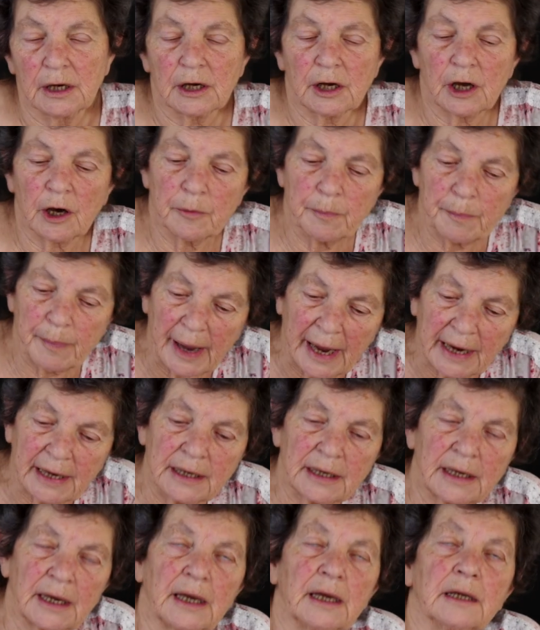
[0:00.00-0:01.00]
Go back
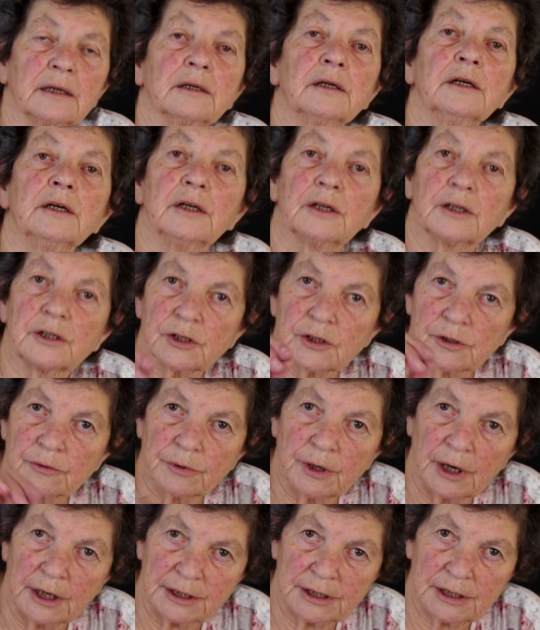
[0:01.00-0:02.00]
again to
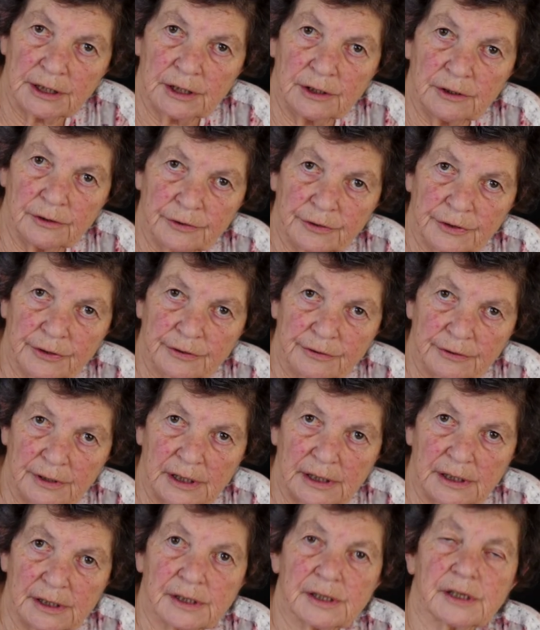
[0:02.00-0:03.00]
writing your
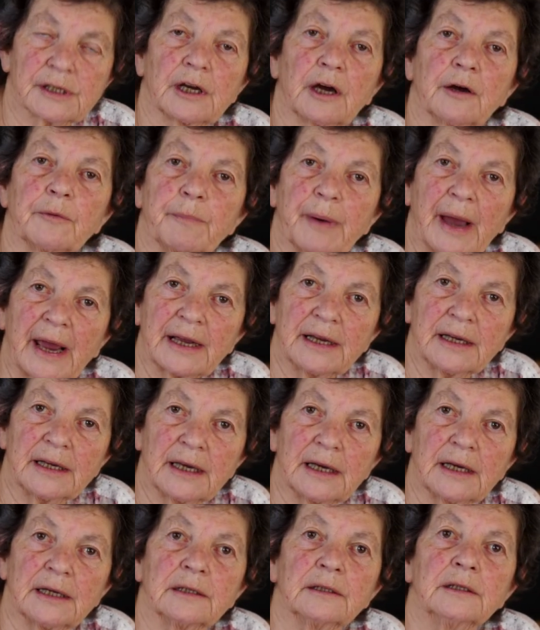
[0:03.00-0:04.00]
3's. Go back
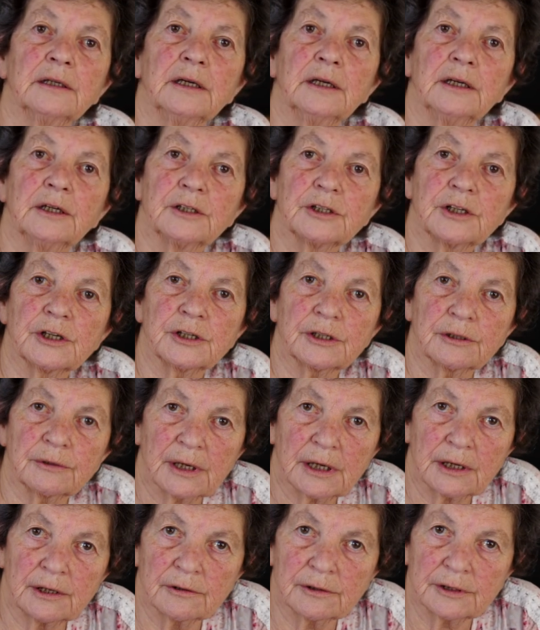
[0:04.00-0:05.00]
again to
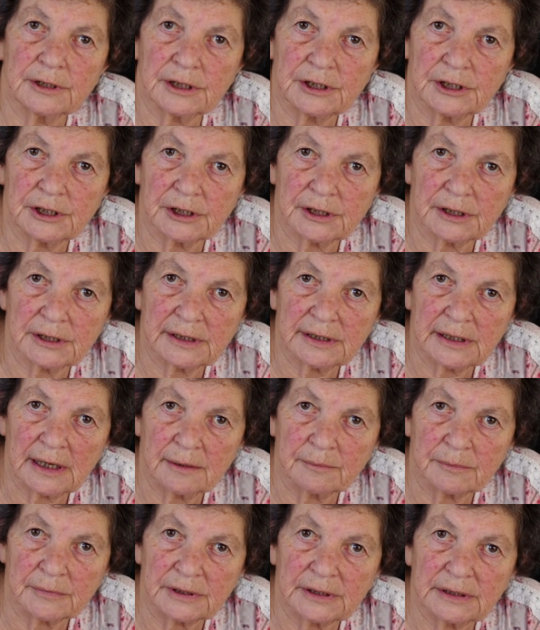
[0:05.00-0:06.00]
doing your digit
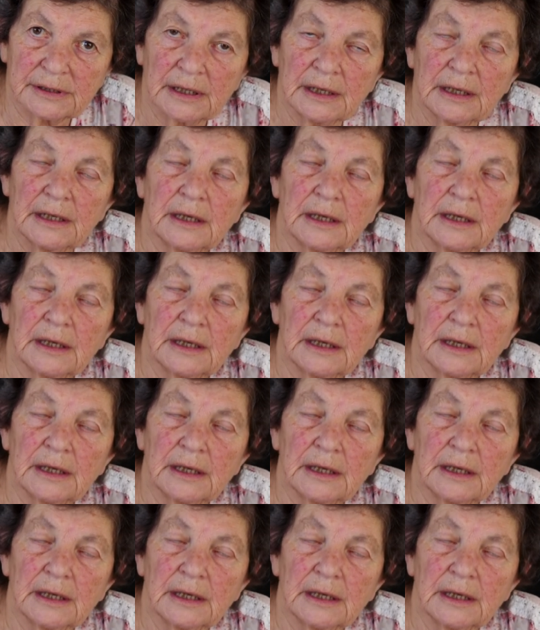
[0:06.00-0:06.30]
sums,